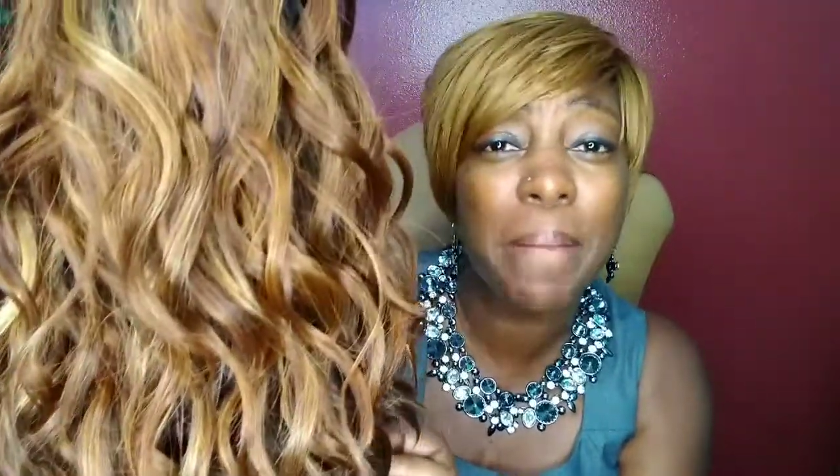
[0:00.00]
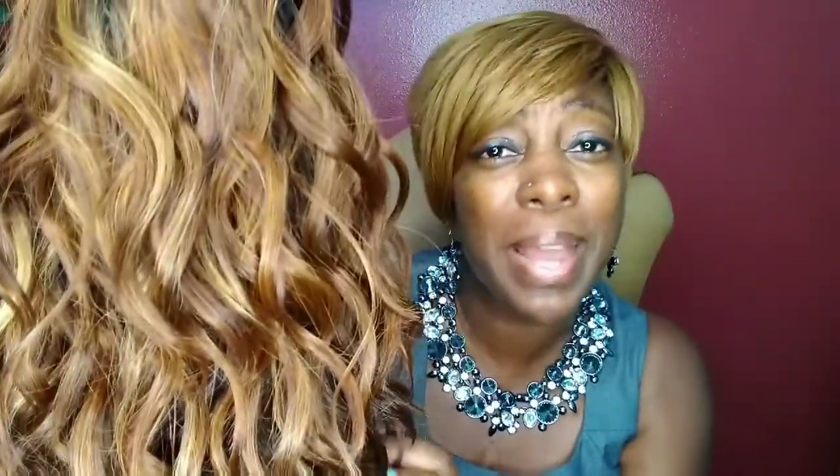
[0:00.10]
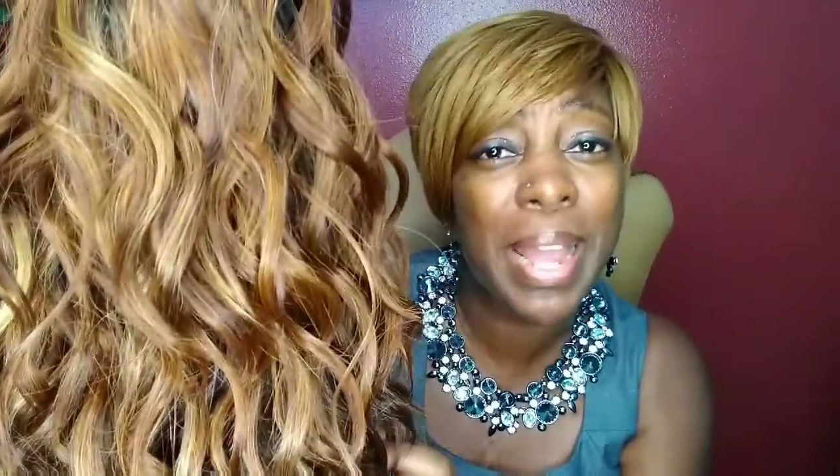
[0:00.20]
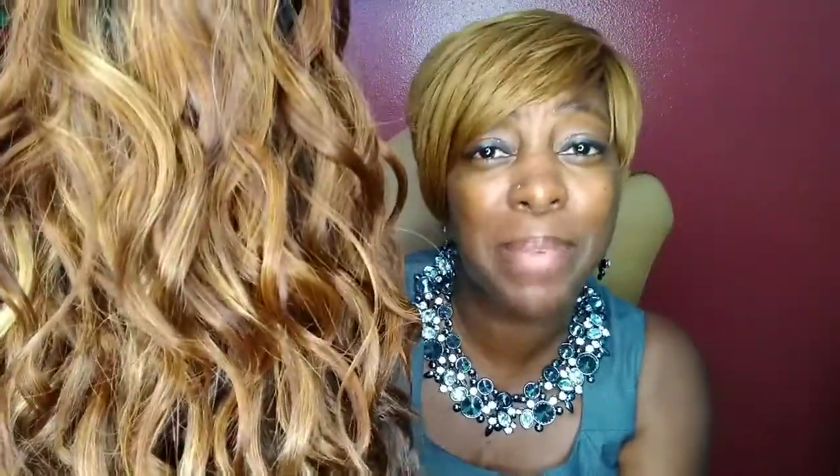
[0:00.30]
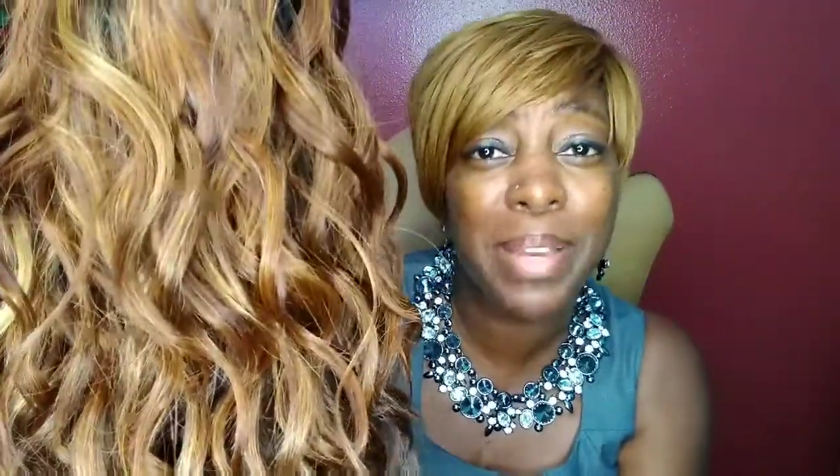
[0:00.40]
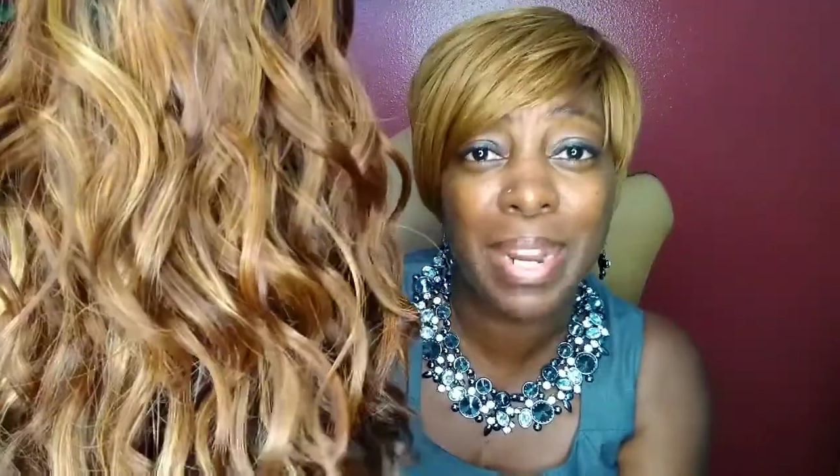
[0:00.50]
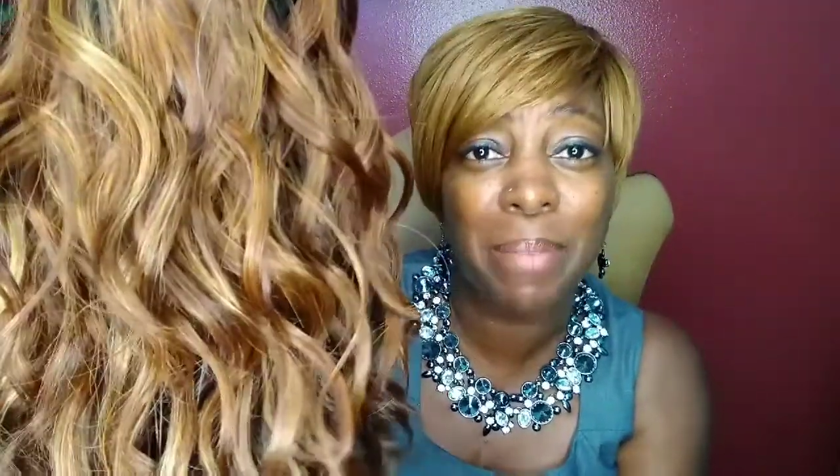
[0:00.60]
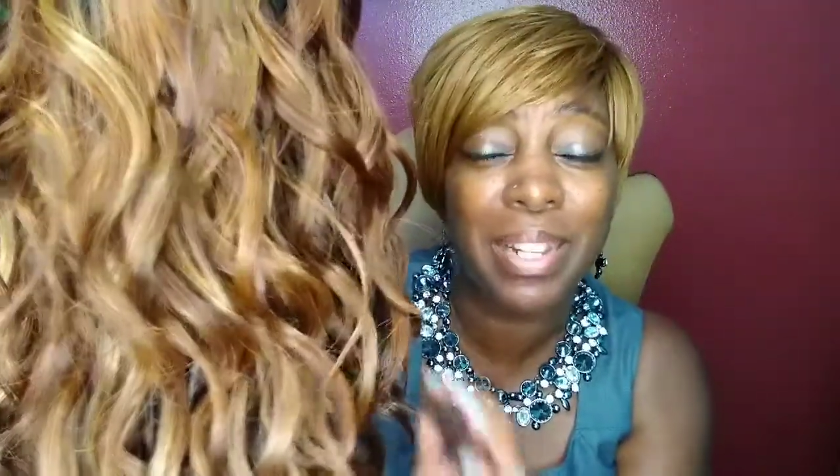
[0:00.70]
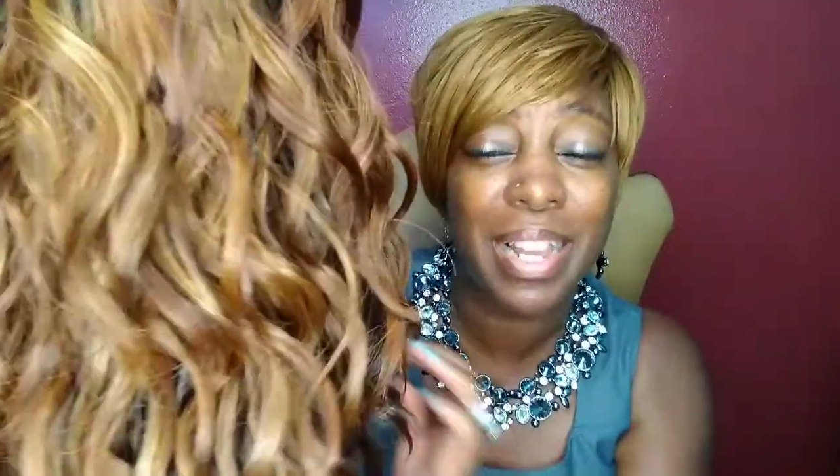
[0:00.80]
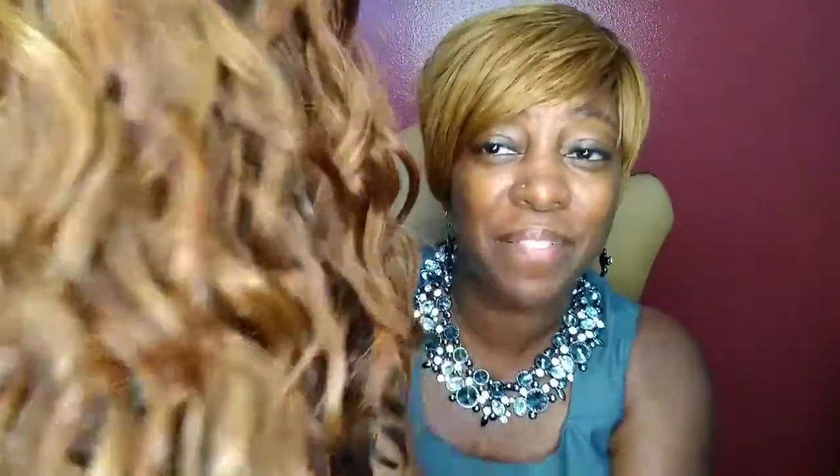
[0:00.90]
baby, and
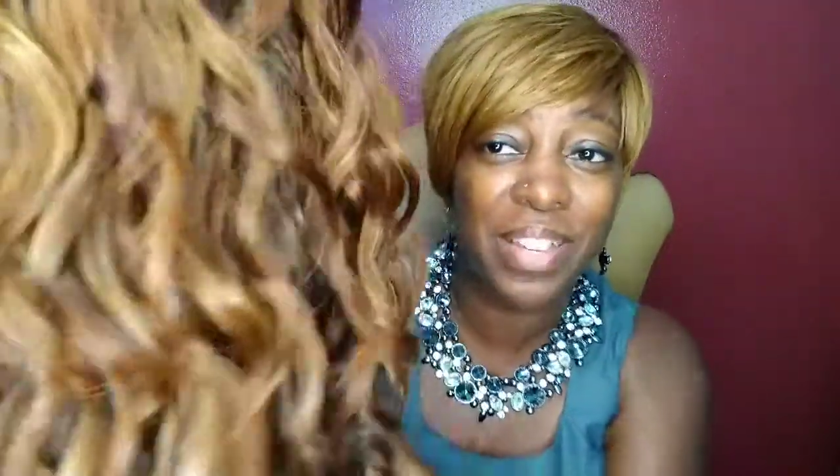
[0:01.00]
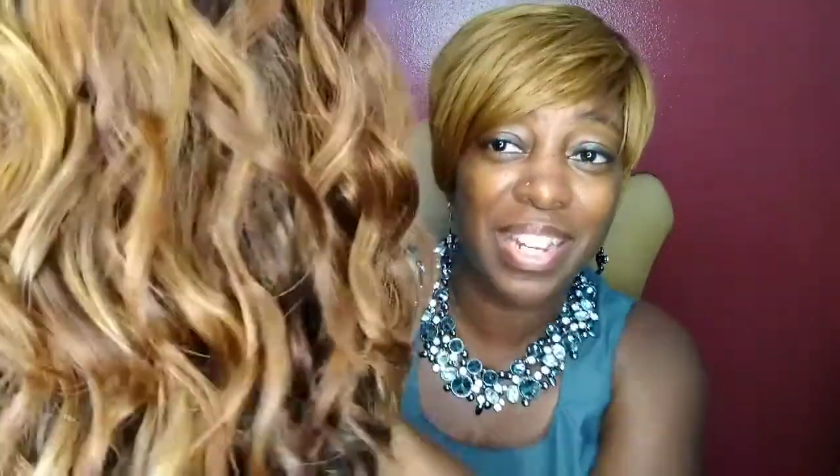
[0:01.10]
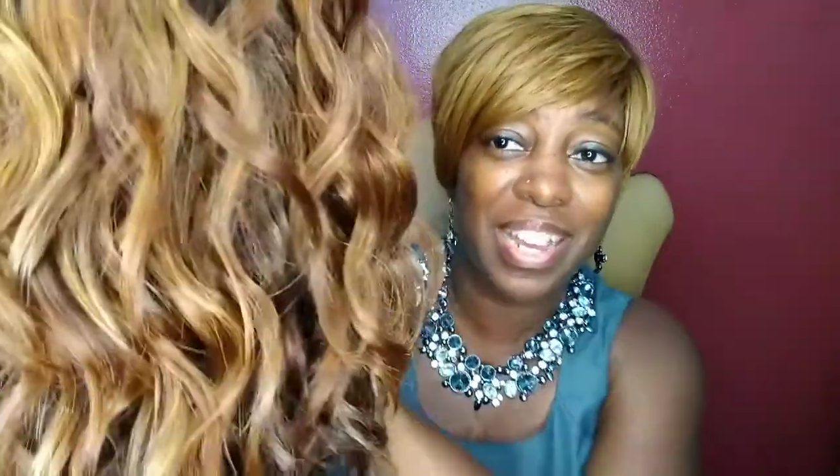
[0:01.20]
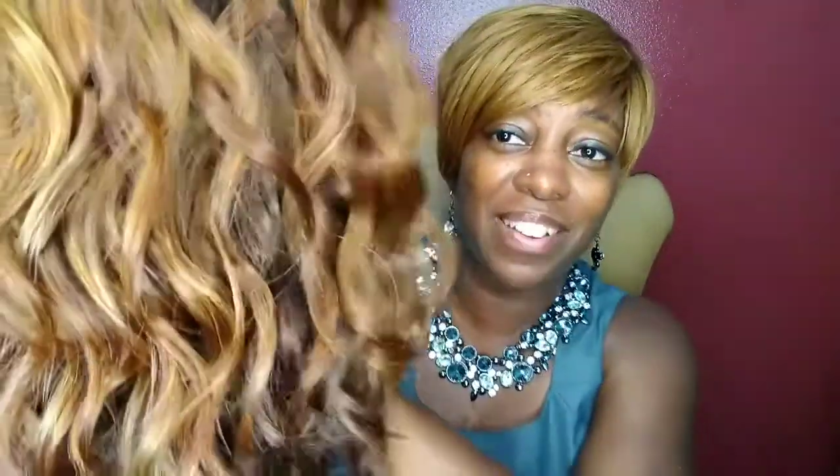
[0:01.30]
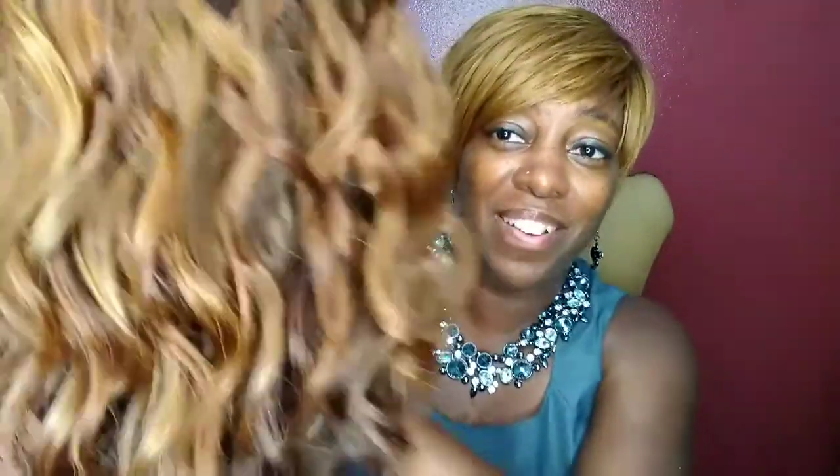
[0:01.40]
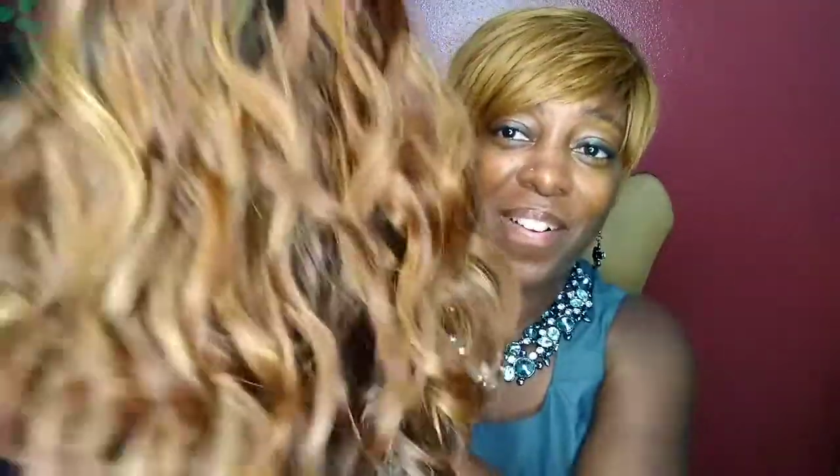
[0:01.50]
I'm loving it.